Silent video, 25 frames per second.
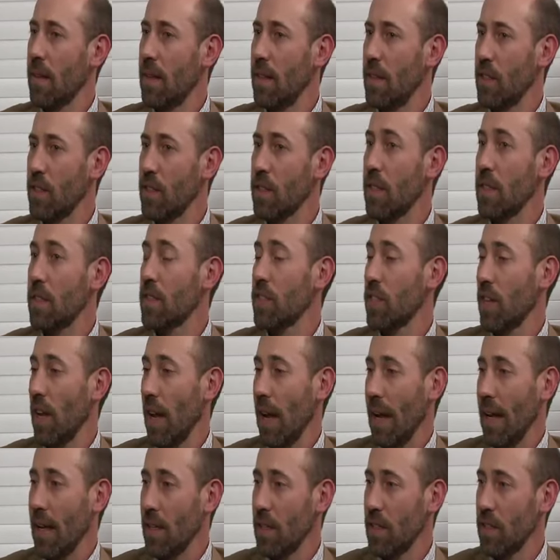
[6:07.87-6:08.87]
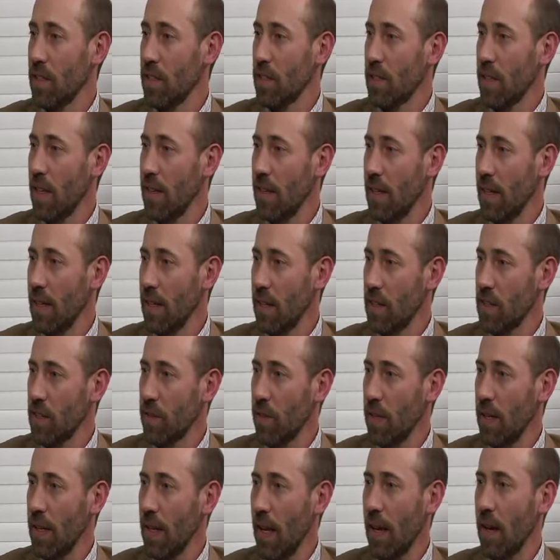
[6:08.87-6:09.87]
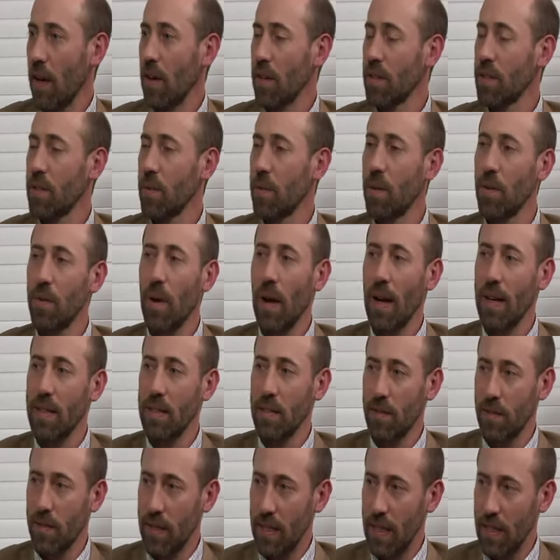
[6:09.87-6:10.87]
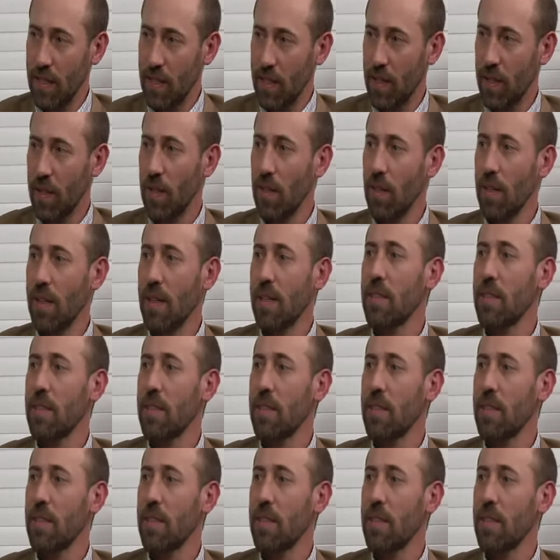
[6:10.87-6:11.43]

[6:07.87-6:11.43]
there's the change in the industry and also the rise of digital,